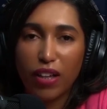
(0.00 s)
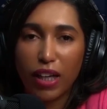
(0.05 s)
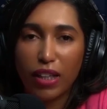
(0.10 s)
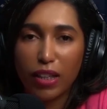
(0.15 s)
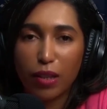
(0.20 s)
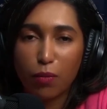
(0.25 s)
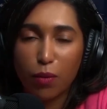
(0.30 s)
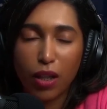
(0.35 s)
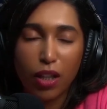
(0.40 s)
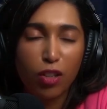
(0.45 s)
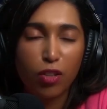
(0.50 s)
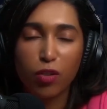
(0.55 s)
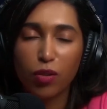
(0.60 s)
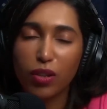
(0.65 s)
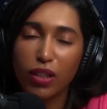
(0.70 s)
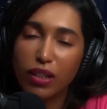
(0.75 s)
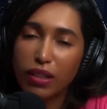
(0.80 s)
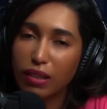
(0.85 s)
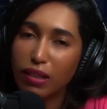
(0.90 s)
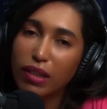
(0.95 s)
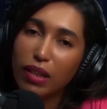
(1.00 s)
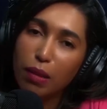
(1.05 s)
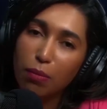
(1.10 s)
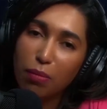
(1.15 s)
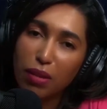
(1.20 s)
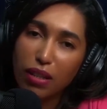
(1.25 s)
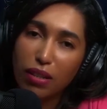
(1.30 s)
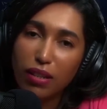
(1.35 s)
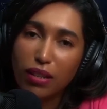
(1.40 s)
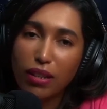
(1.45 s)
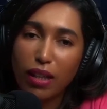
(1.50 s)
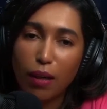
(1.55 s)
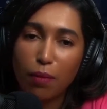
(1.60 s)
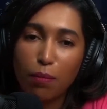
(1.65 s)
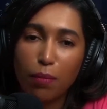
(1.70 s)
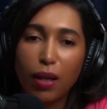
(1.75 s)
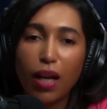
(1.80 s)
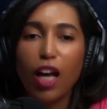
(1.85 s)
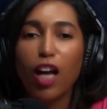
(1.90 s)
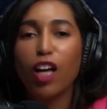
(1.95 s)
anyone, you can skip the
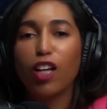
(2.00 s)
step.